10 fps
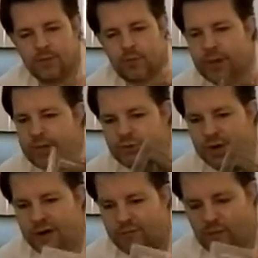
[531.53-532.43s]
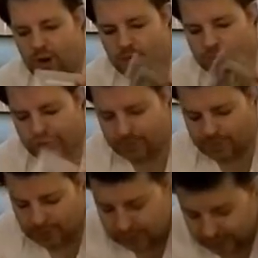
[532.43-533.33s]
Winged Dragon of Ra was your
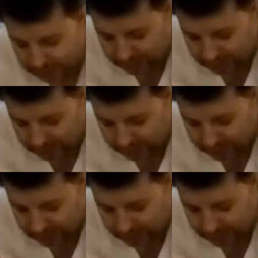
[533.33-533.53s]
monster,